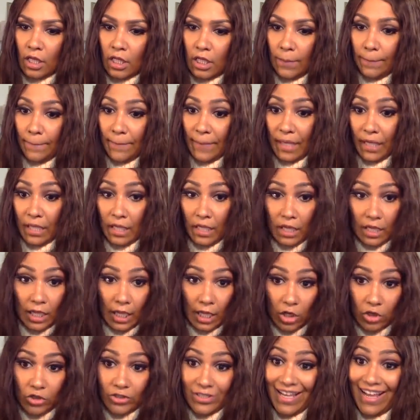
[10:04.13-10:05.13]
Man of
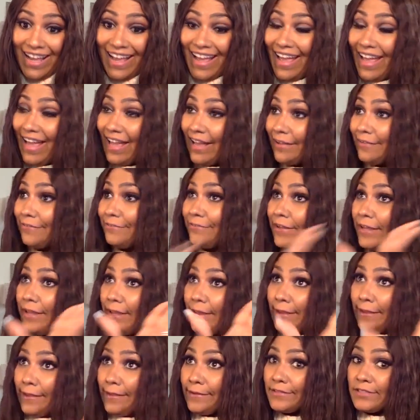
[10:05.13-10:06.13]
letters, I have
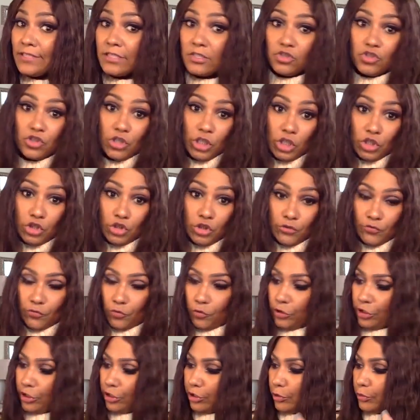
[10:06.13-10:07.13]
a suggestion
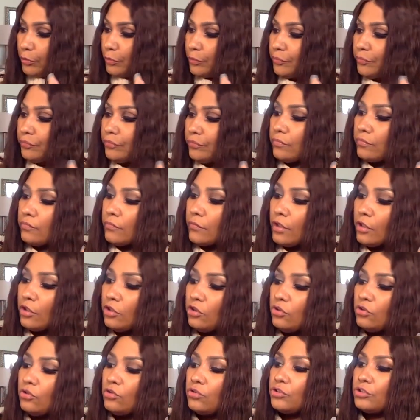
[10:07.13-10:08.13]
for you.
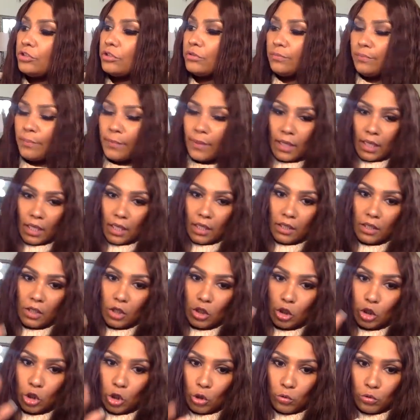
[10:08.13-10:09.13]
You should make
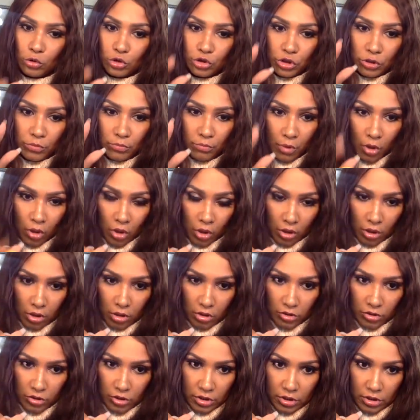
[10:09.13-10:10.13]
lotion
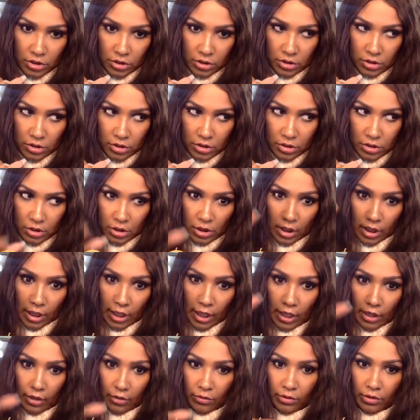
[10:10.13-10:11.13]
bars
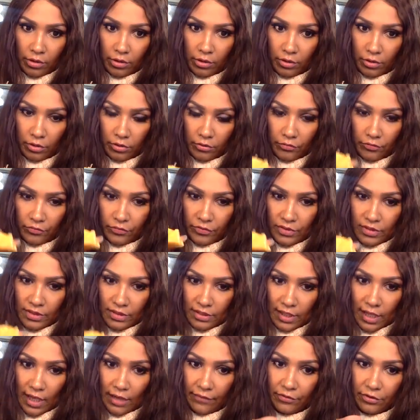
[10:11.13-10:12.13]
out of this
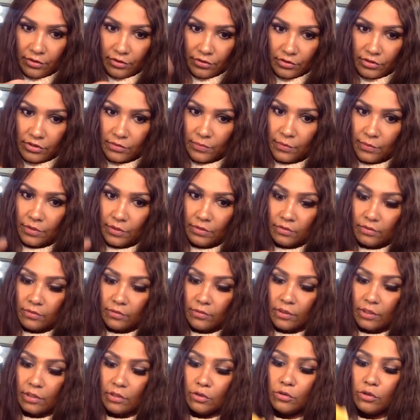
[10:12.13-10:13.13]
lavender smell.
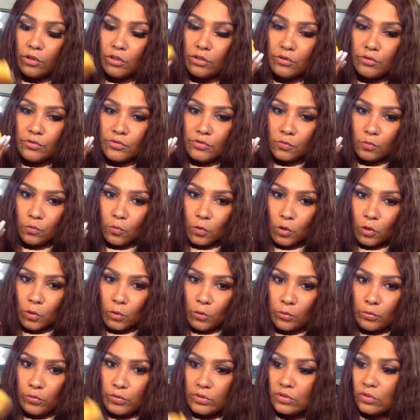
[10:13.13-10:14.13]
You can use a
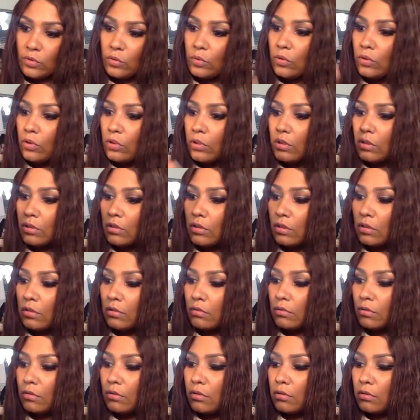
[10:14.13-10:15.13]
rose or
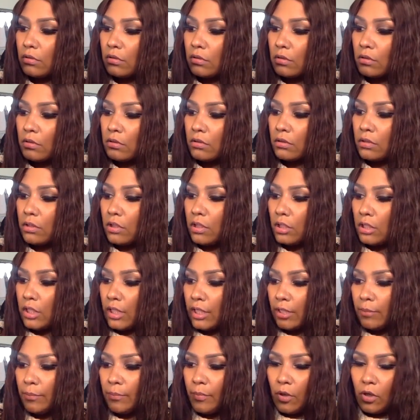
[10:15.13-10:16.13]

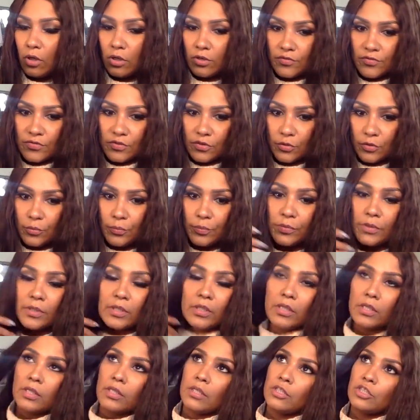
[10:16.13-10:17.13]
like a bar of soap
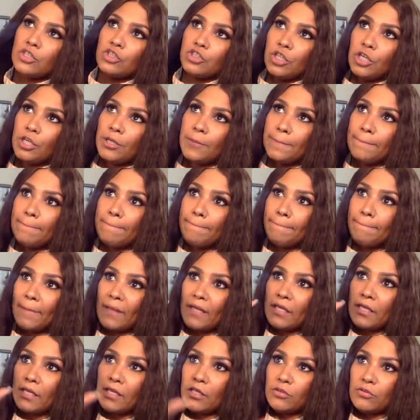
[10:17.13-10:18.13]
shape
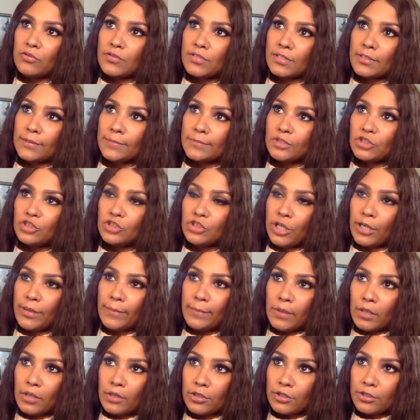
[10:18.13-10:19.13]
and get you some shea
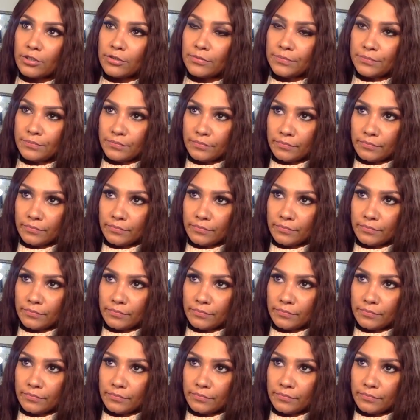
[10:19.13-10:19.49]
butter